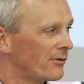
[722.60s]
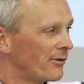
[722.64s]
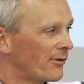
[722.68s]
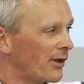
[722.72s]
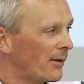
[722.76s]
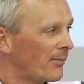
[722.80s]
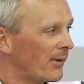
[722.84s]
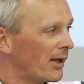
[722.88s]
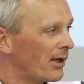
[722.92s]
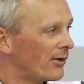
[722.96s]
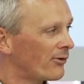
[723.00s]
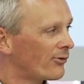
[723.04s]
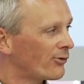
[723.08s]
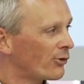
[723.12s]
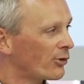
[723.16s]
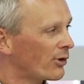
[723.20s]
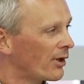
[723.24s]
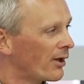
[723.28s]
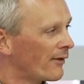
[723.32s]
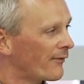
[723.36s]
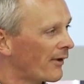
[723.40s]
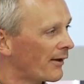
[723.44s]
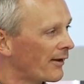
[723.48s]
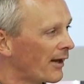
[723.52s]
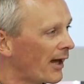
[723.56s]
That means you
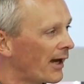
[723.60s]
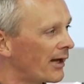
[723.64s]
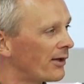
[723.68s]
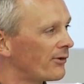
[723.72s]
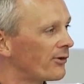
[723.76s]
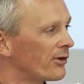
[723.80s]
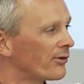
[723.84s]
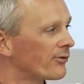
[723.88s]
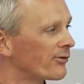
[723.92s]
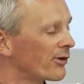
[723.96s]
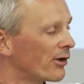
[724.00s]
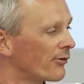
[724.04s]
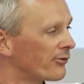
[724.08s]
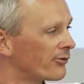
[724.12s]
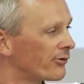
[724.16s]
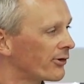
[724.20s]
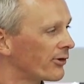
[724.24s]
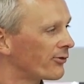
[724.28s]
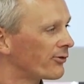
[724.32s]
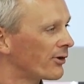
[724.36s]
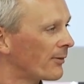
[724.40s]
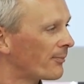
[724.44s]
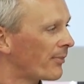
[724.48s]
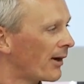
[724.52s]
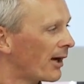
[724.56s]
deliver 90 instead of
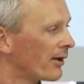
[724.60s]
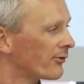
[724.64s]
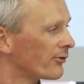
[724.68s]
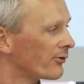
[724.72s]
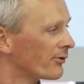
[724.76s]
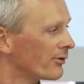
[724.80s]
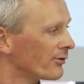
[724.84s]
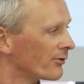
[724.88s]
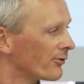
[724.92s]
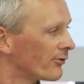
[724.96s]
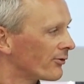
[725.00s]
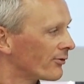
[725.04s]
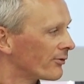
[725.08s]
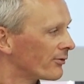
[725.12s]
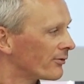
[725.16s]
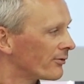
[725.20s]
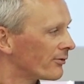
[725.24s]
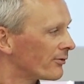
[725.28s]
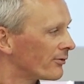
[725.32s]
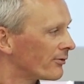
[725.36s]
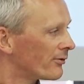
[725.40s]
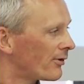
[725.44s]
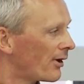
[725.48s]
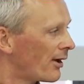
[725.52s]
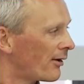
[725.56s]
60 parcels
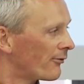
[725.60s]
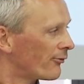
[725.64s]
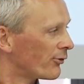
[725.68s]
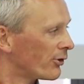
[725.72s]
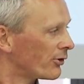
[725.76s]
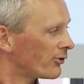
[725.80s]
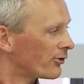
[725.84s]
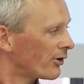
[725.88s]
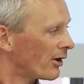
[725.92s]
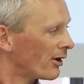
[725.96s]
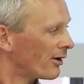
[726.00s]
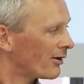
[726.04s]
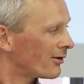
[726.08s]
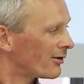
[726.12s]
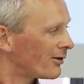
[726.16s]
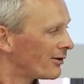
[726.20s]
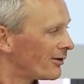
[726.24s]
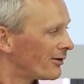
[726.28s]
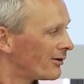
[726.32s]
every day